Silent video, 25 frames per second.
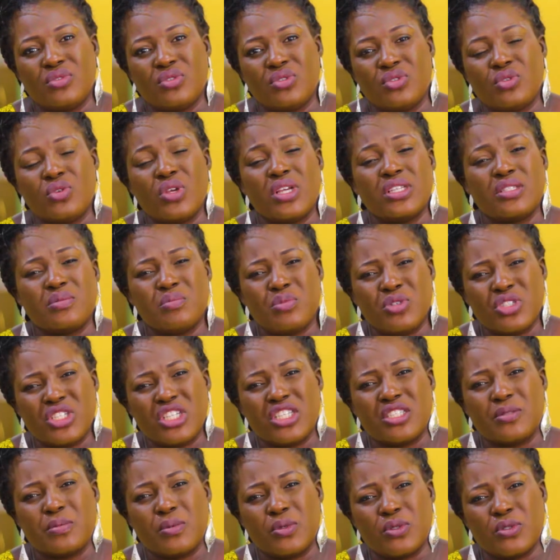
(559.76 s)
So as much
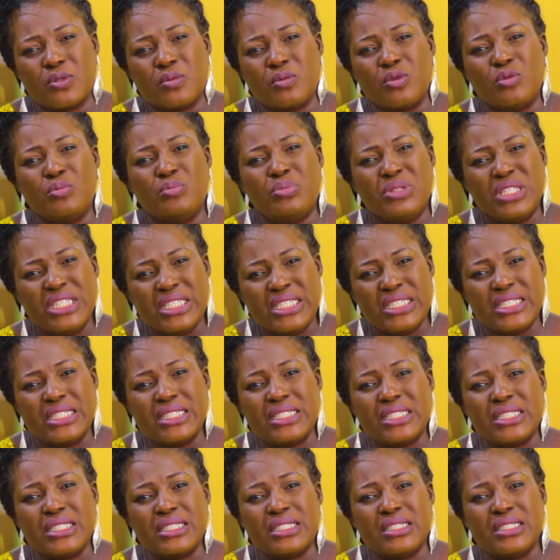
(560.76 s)
as possible,
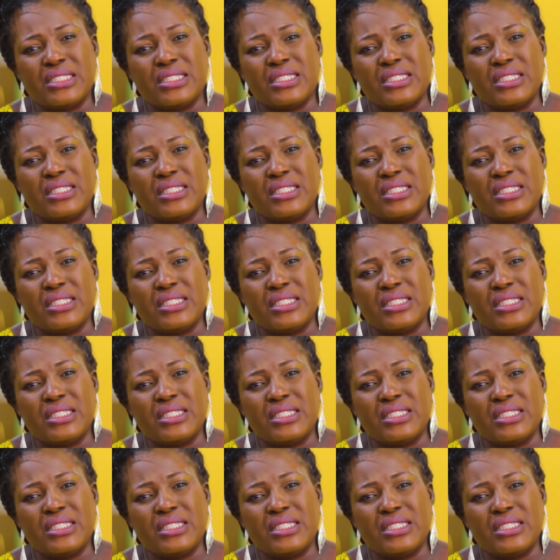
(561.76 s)
please,